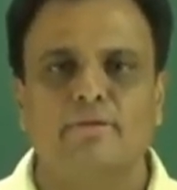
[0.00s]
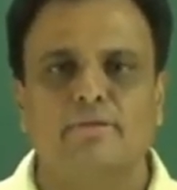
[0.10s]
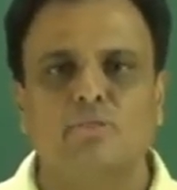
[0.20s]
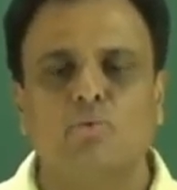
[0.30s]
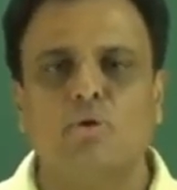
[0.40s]

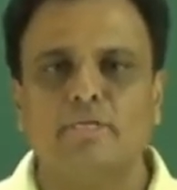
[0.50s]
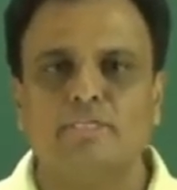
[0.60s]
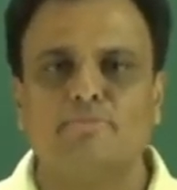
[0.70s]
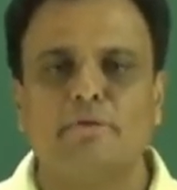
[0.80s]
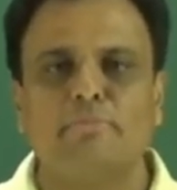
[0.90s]
So what
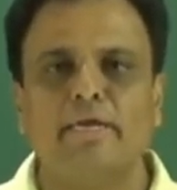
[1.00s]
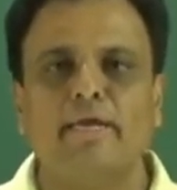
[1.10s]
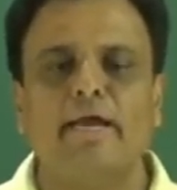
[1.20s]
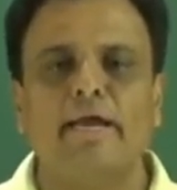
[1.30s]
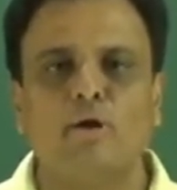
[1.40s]
is meant
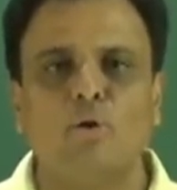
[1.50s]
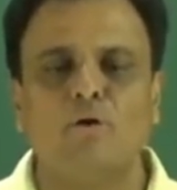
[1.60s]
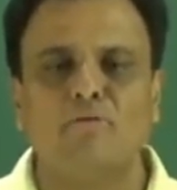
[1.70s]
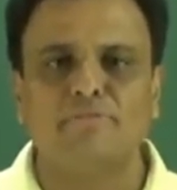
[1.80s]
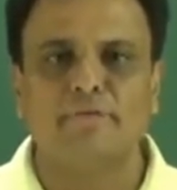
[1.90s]
by angle
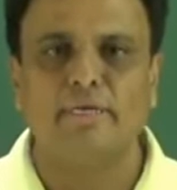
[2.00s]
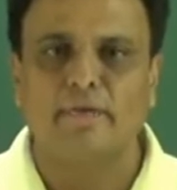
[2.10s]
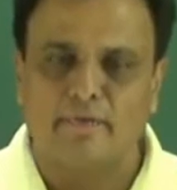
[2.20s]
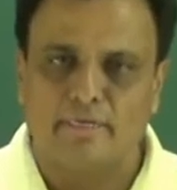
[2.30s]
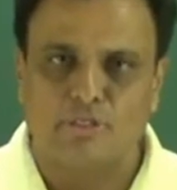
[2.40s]
of
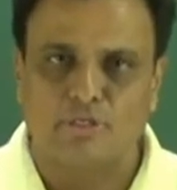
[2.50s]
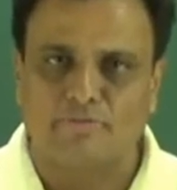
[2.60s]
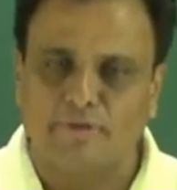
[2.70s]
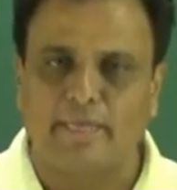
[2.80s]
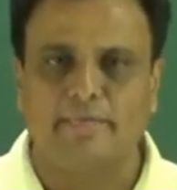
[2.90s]
inclination
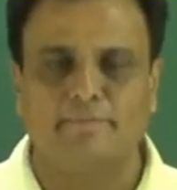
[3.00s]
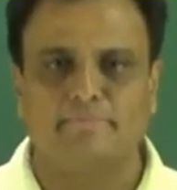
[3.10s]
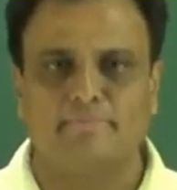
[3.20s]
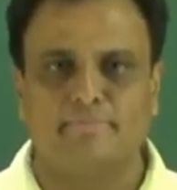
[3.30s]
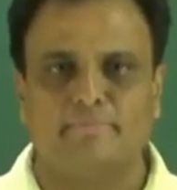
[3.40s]
of a line?
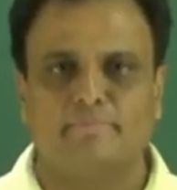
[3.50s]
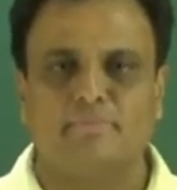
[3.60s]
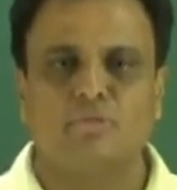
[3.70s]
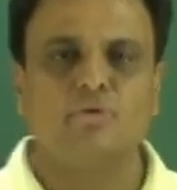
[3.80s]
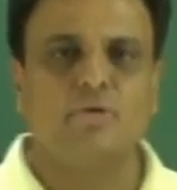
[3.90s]

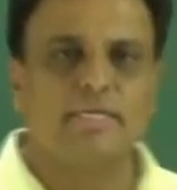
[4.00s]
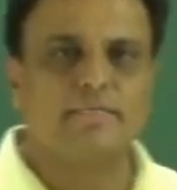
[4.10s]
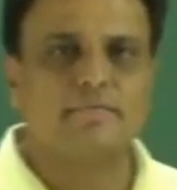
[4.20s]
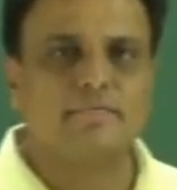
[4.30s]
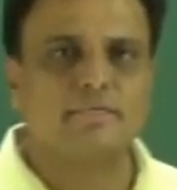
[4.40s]
So let
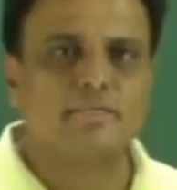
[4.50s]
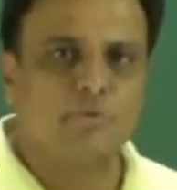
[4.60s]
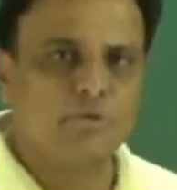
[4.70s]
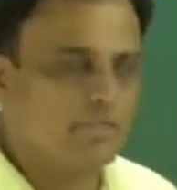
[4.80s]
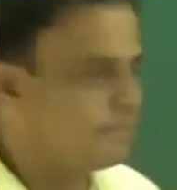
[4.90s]
us discuss
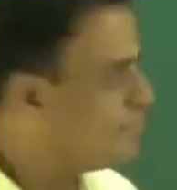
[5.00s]
about